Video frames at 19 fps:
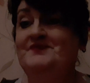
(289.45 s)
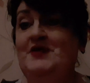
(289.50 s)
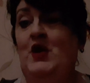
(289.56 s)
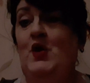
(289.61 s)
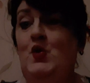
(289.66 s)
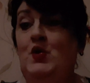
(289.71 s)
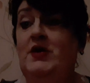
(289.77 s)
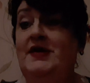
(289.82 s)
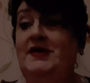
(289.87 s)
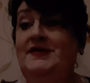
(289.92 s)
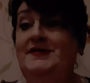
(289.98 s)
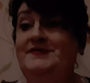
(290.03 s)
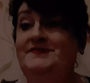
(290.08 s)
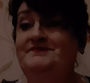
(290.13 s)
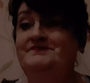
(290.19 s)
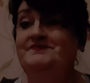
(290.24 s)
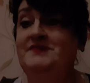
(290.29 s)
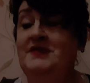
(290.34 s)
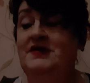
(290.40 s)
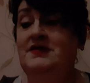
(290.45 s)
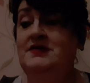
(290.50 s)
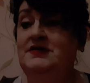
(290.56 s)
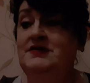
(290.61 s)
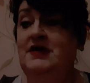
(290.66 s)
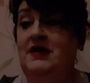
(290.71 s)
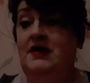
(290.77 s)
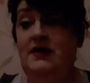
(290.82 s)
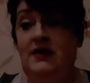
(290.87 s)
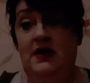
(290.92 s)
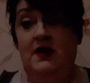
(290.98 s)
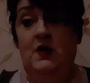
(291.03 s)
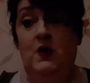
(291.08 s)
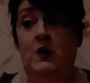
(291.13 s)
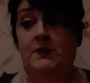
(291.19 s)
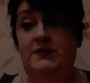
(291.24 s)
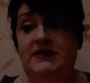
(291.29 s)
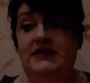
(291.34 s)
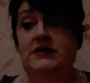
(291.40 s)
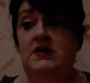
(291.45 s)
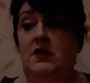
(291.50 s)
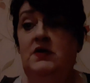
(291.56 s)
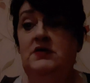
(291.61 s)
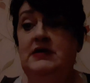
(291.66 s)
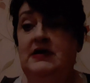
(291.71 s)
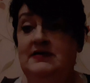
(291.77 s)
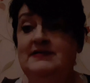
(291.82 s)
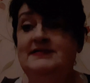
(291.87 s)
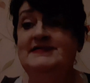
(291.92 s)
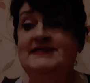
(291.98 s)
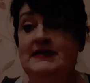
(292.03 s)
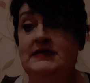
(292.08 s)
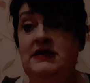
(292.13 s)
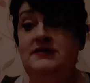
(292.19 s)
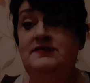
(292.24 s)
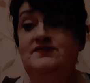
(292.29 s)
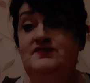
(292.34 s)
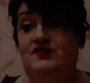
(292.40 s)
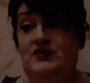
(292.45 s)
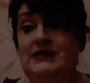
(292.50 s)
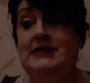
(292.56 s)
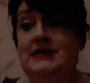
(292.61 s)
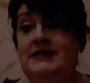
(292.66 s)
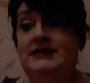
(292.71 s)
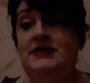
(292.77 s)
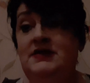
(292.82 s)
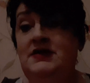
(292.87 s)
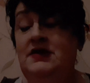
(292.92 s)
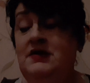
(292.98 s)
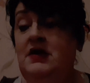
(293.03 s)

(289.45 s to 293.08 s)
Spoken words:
Okay. And I hope you all are safe, really.